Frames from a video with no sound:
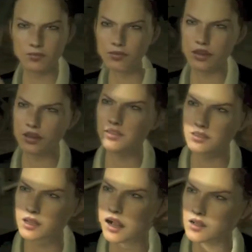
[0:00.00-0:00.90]
was
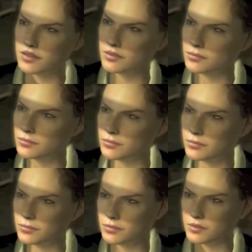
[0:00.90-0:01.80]
my story,
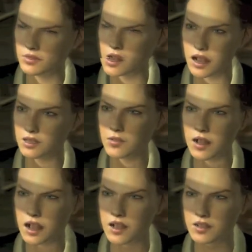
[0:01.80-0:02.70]
not
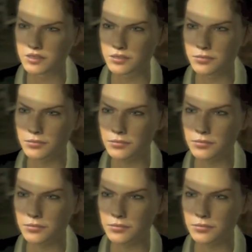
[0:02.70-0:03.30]
yours.